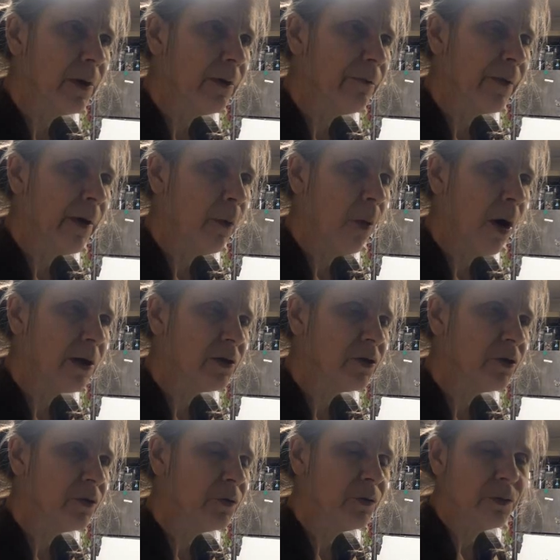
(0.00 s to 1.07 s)
If I want
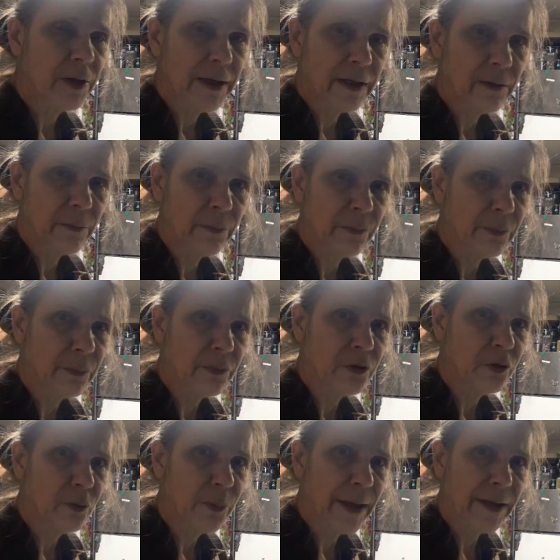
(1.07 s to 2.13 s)
to, like,
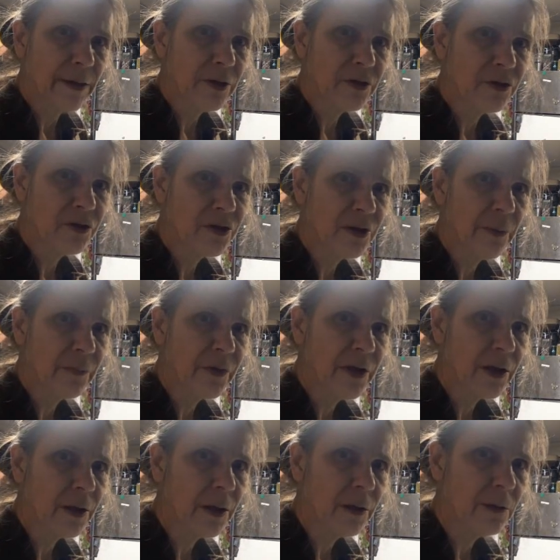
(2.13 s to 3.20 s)
do pears or
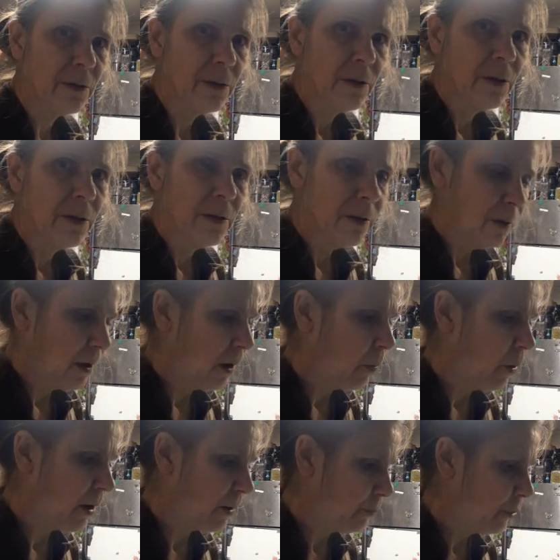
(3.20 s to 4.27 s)
something, and I
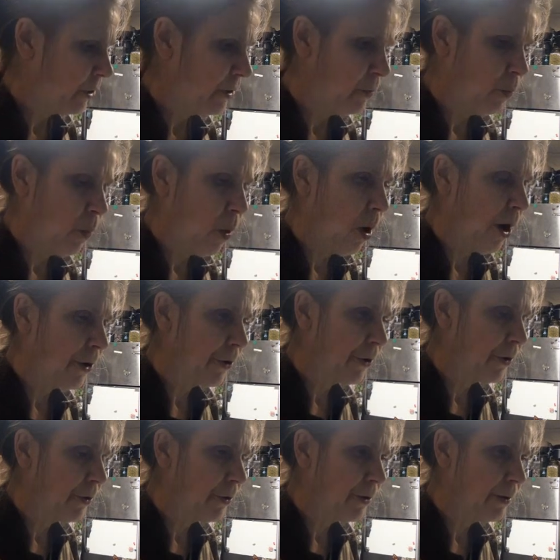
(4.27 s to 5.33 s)
want to put it in
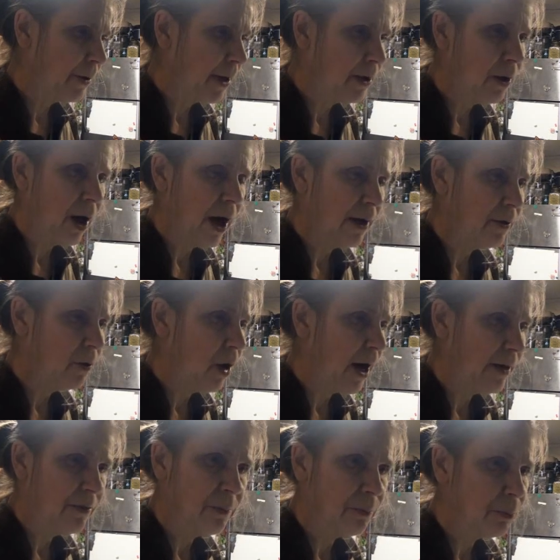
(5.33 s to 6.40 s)
water, and
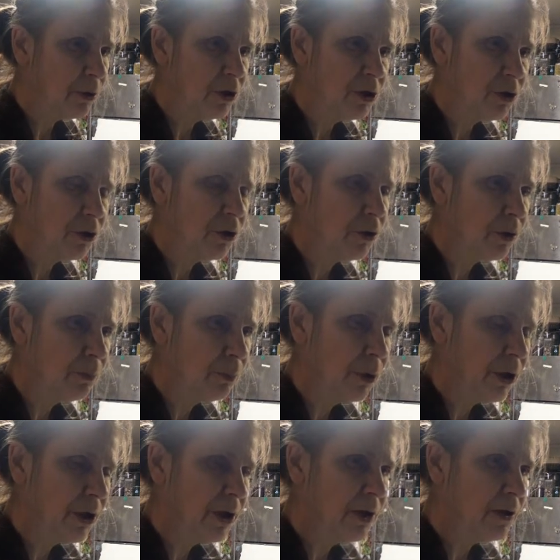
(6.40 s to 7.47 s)
I'm pretty sure you can
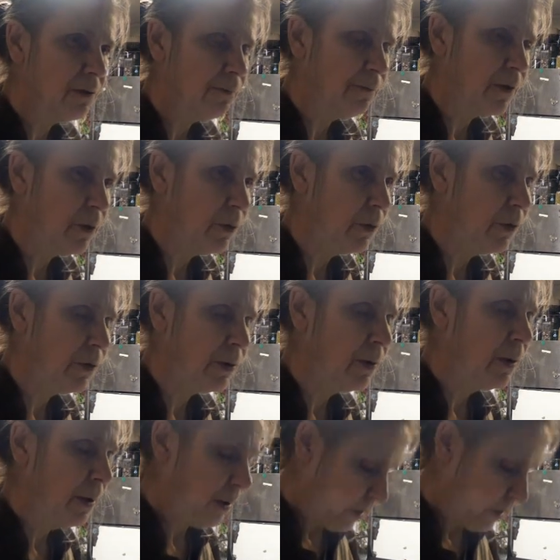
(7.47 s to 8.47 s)
put it into food, or